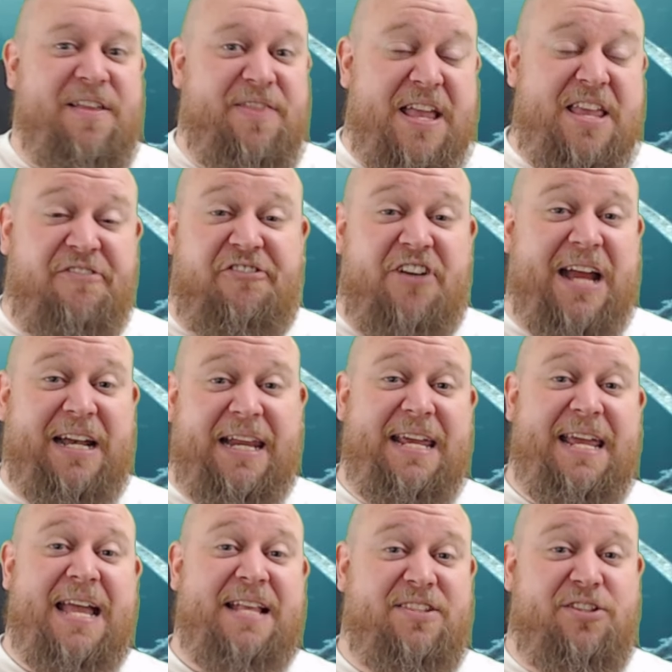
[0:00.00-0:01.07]
Then you finally
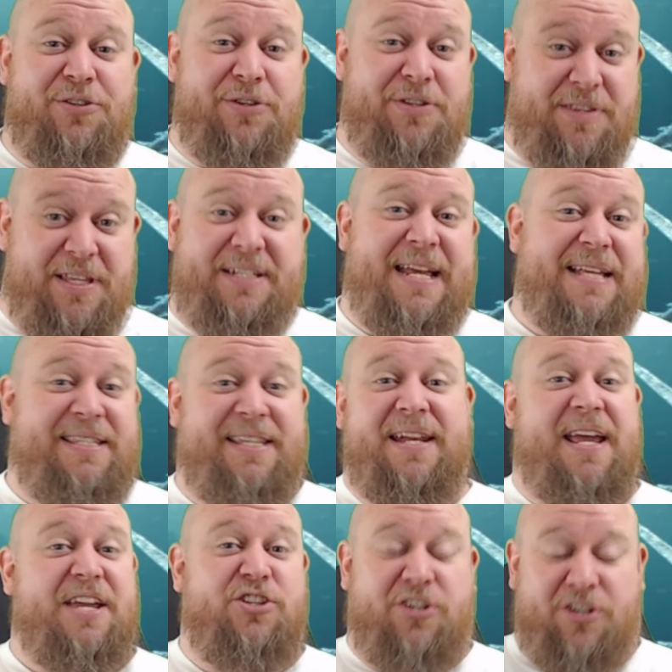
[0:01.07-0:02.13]
get to the
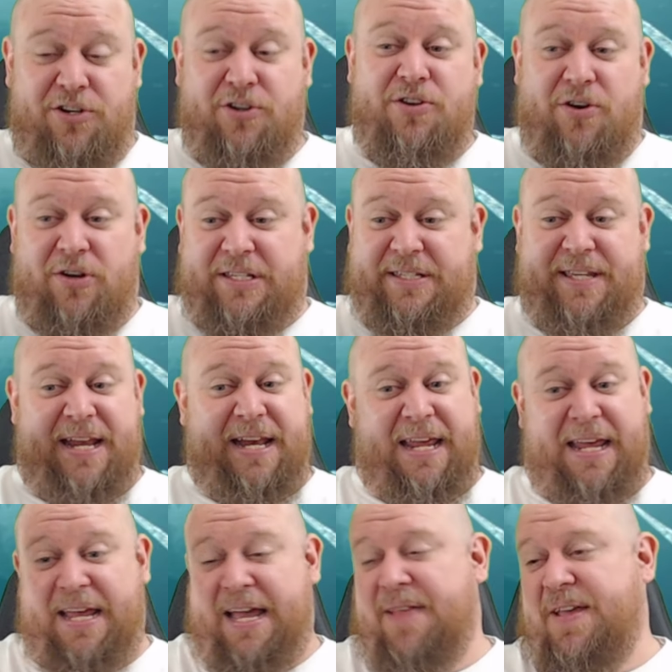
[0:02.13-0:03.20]
destination, New York
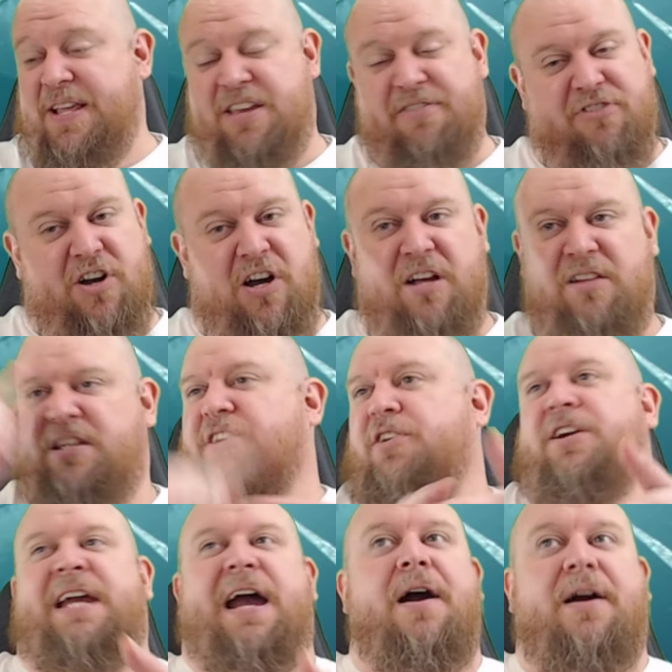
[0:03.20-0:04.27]
City, and then you've got, you know,
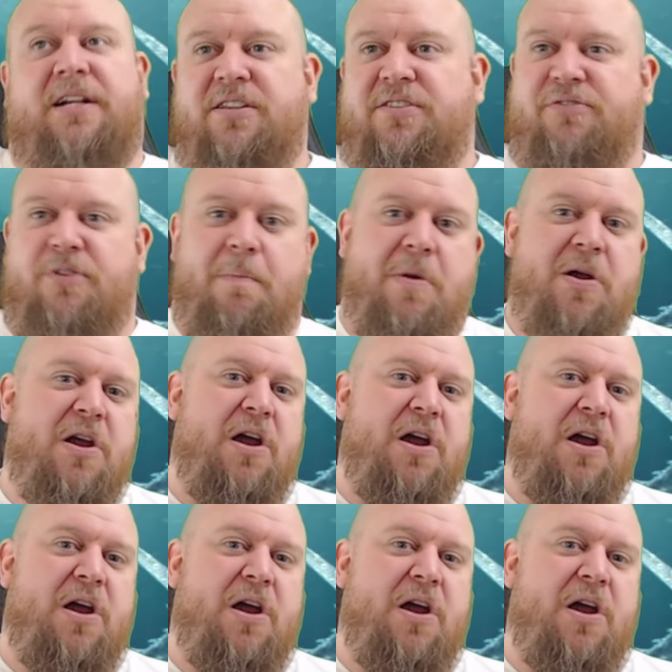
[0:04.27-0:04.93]
characters from